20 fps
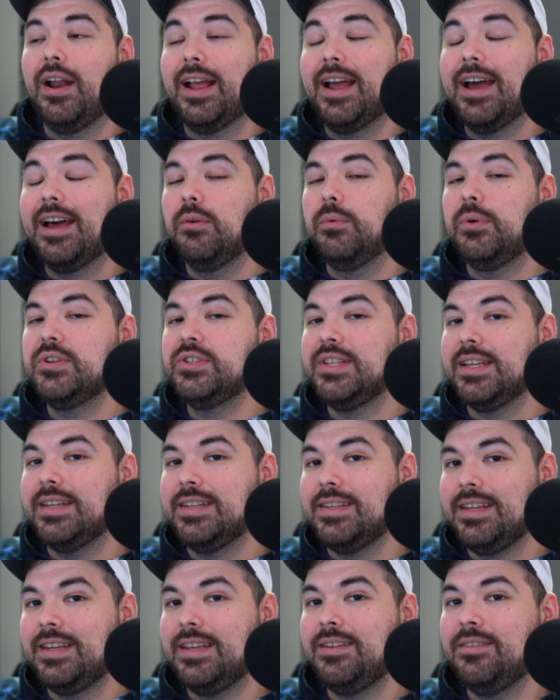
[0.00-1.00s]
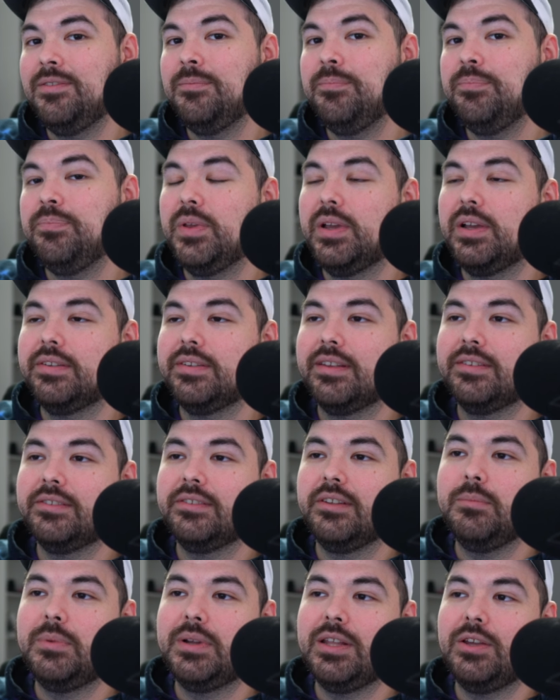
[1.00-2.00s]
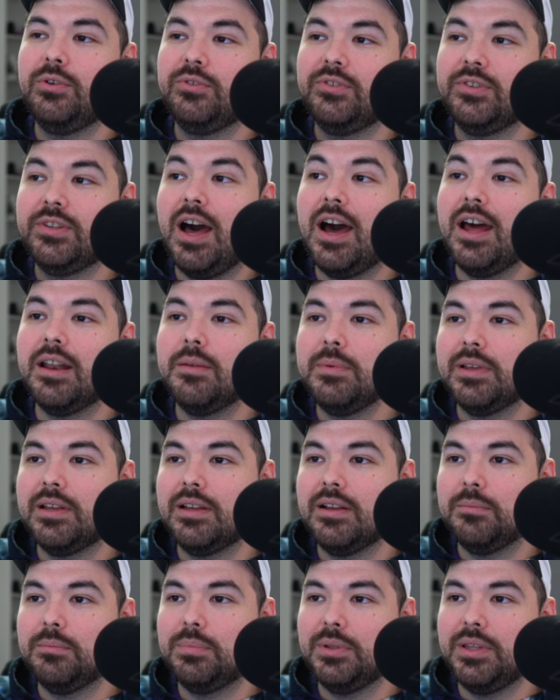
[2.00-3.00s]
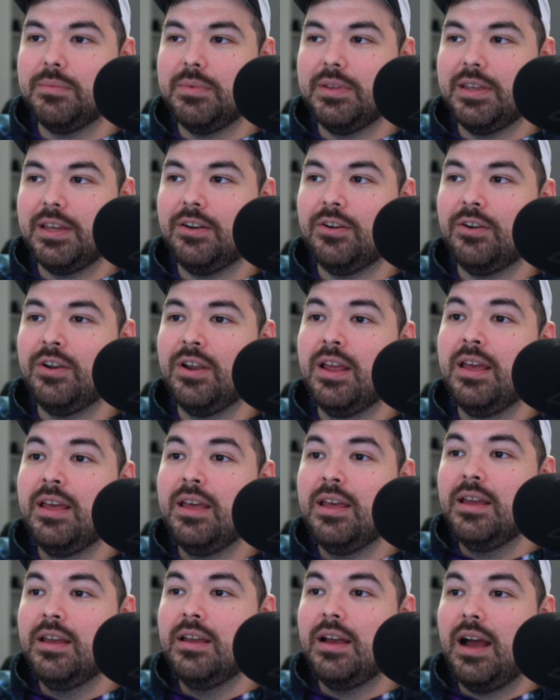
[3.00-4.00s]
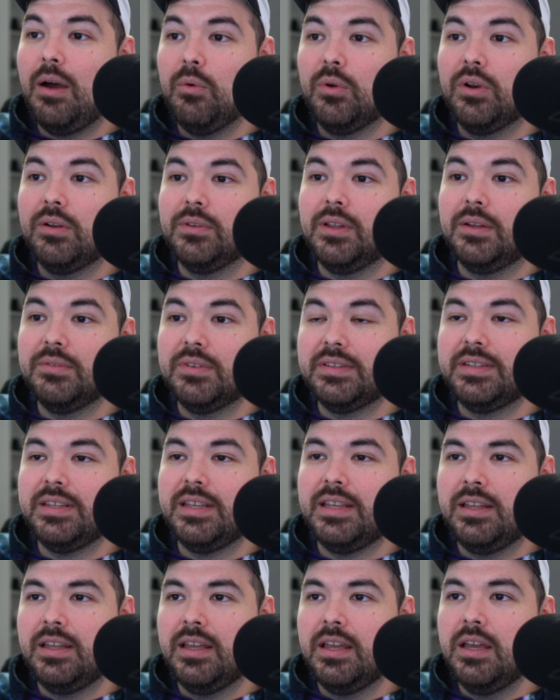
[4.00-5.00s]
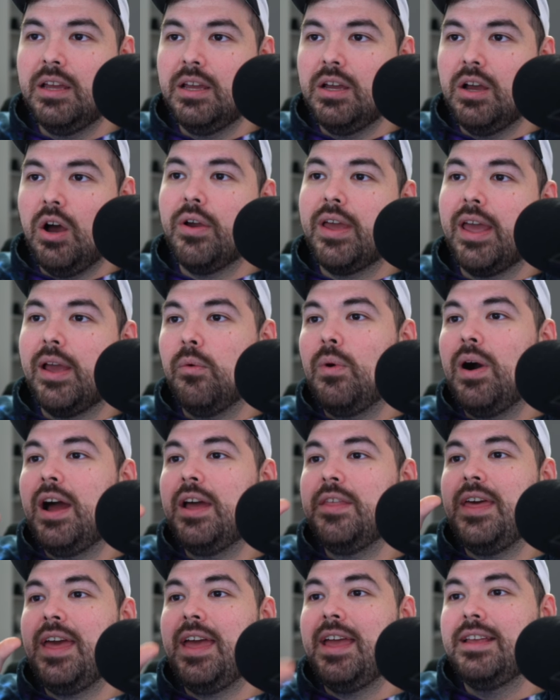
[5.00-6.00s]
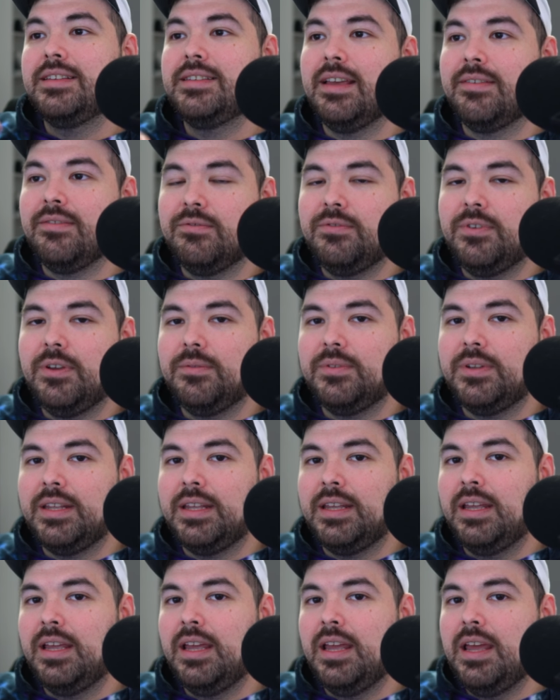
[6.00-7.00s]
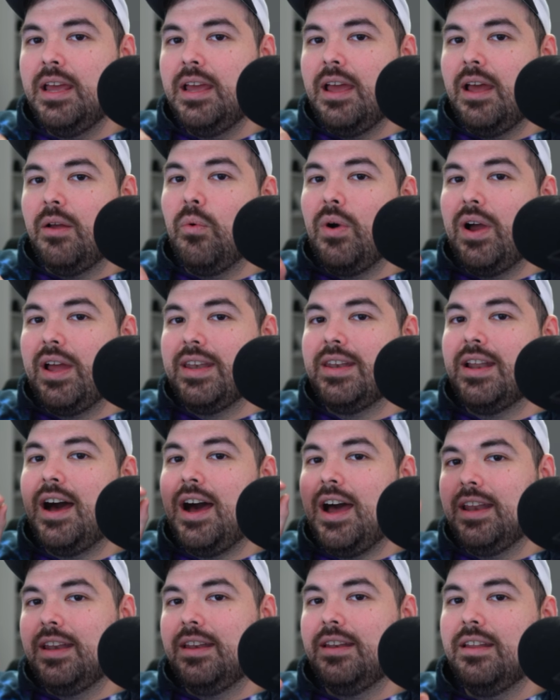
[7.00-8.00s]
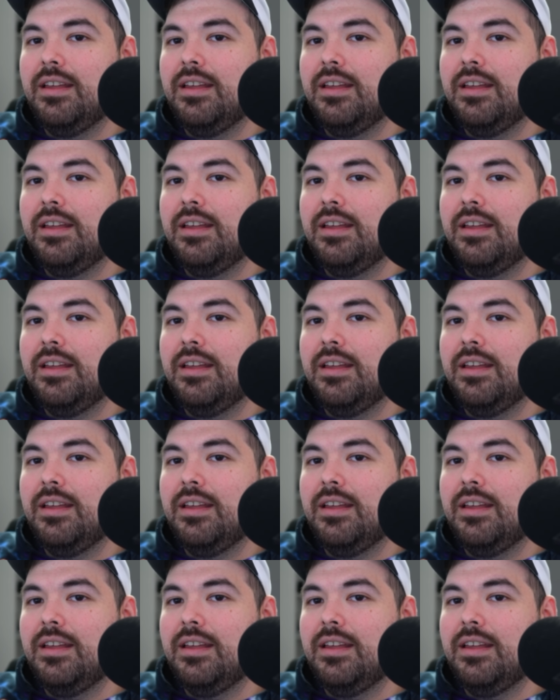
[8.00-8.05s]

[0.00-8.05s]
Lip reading: I kind of wish they did, because as somebody who's not a complete beginner, I would have loved to see, okay, why the A750 and why not